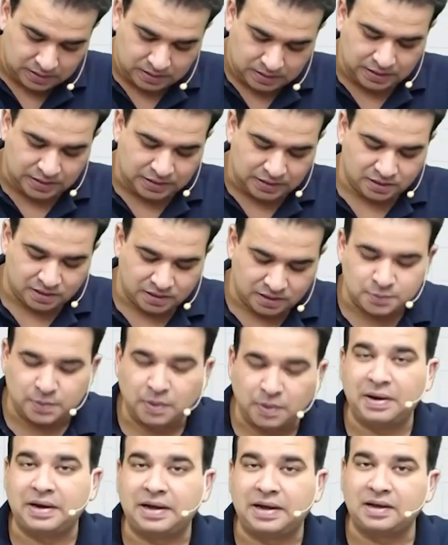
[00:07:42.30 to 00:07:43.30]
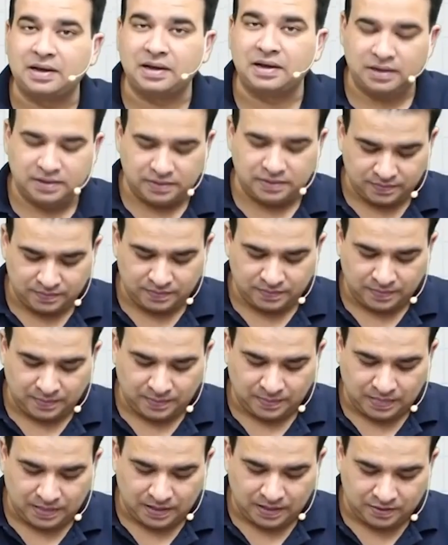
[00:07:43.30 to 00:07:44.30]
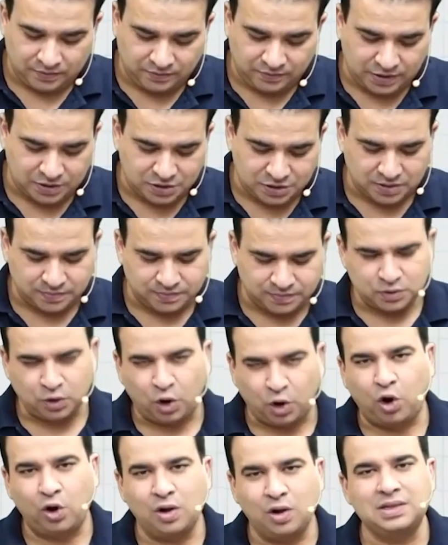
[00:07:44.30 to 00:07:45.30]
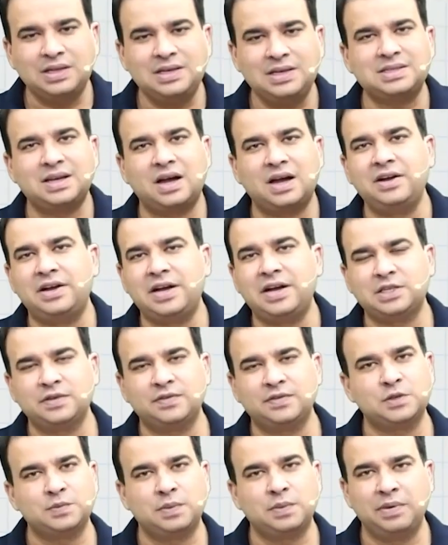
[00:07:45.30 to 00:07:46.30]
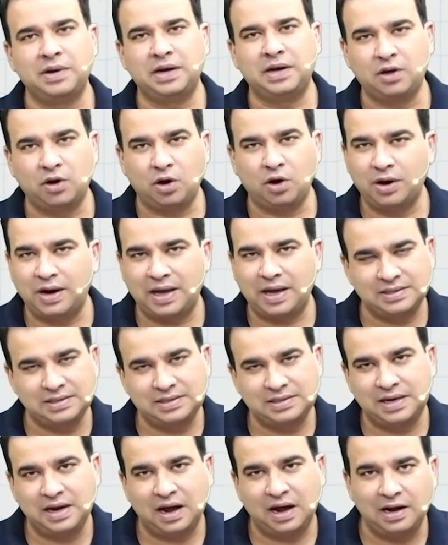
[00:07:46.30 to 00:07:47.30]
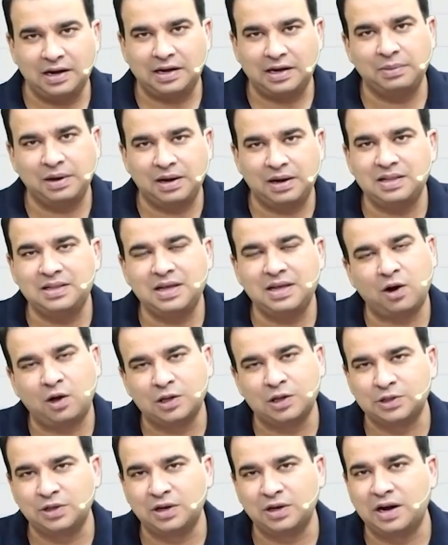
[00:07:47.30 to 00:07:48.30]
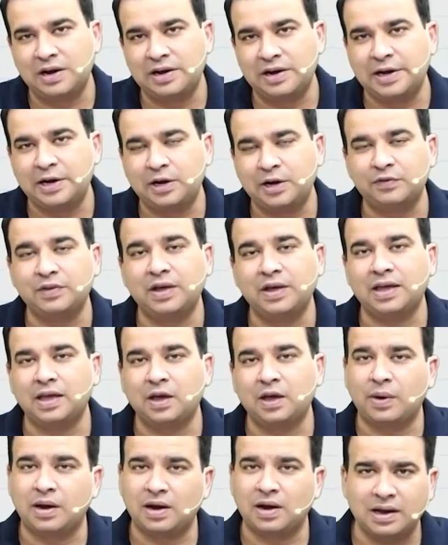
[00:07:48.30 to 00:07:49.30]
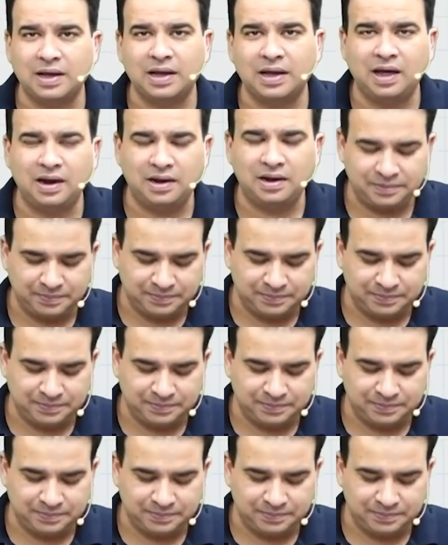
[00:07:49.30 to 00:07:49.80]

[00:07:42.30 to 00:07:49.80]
internal spermatic fascia. So all these contents of the spermatic cord, as I said, ultimately they are also the content of the inguinal canal.